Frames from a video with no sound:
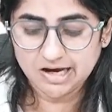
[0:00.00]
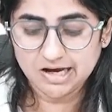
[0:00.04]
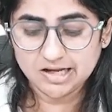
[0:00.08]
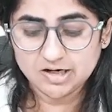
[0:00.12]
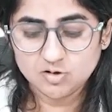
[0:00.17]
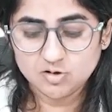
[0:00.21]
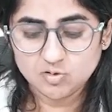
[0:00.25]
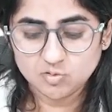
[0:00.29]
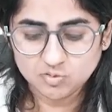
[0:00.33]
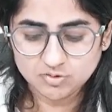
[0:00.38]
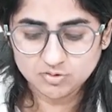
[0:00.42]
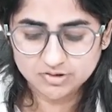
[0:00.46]

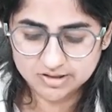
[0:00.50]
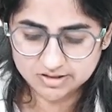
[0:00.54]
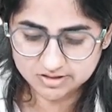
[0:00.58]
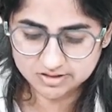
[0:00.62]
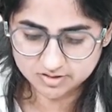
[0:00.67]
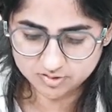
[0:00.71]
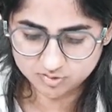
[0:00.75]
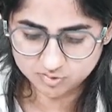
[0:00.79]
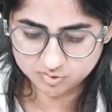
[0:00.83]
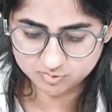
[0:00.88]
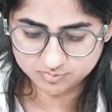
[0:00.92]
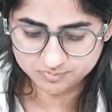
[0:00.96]
alone in
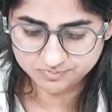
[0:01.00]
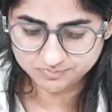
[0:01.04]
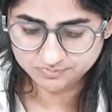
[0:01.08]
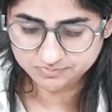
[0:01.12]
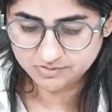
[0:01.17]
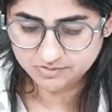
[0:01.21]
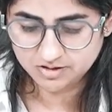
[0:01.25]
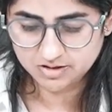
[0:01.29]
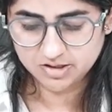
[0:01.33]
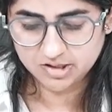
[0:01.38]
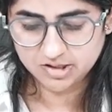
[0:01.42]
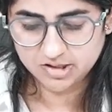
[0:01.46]
the room,
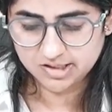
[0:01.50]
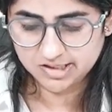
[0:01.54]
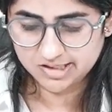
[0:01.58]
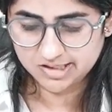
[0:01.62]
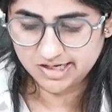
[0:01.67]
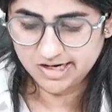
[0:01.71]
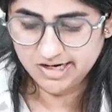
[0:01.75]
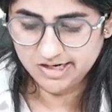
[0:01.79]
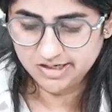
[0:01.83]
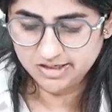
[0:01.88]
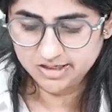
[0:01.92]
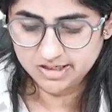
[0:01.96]

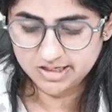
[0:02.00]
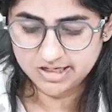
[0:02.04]
right?